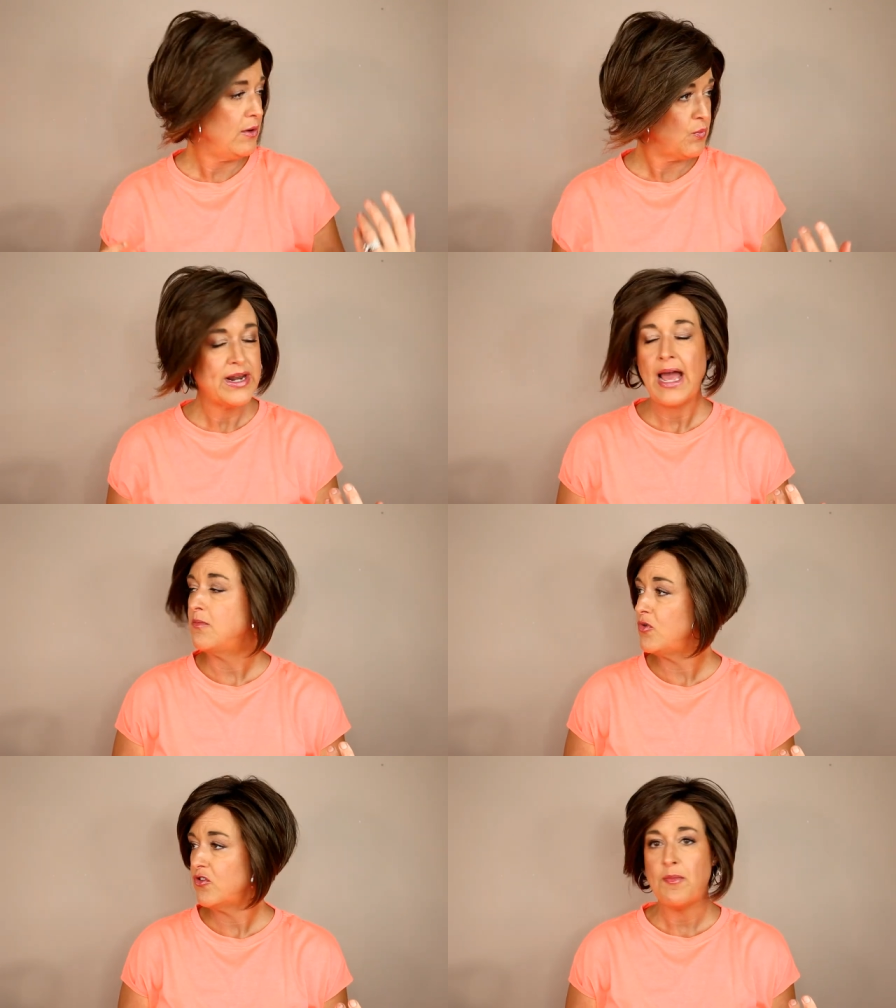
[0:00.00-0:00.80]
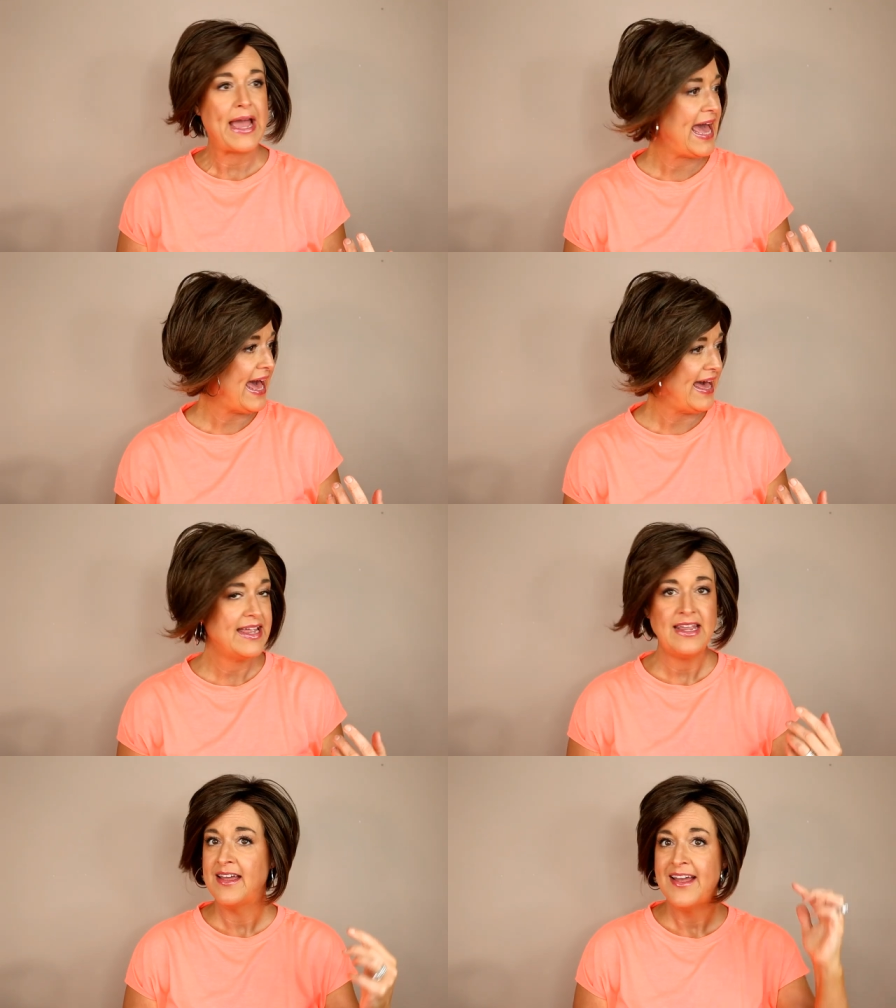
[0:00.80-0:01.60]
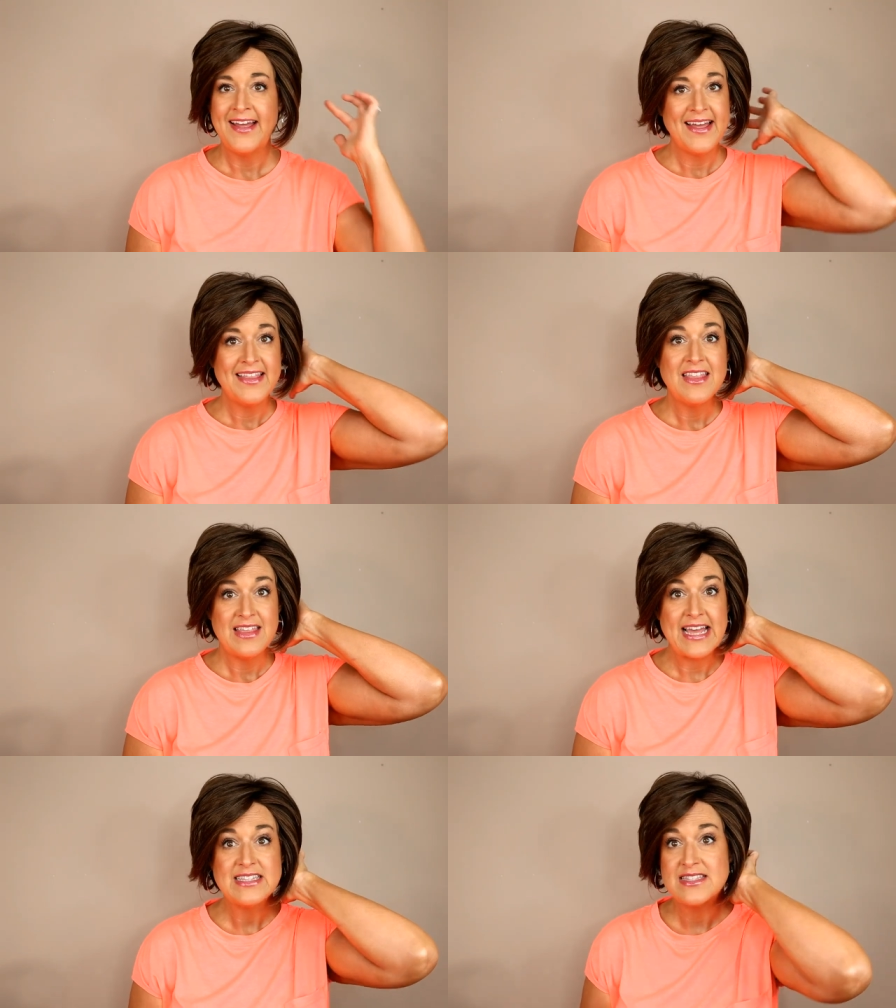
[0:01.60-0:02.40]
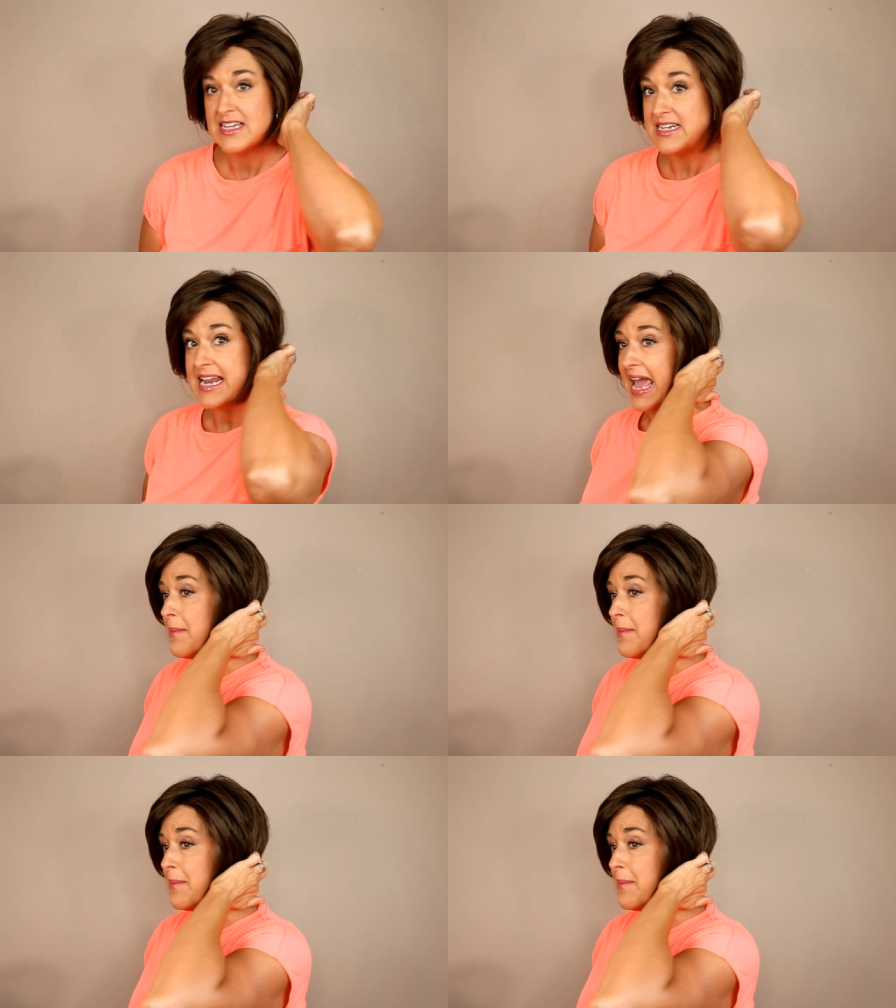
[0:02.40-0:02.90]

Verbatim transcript: And when I move my head, it's the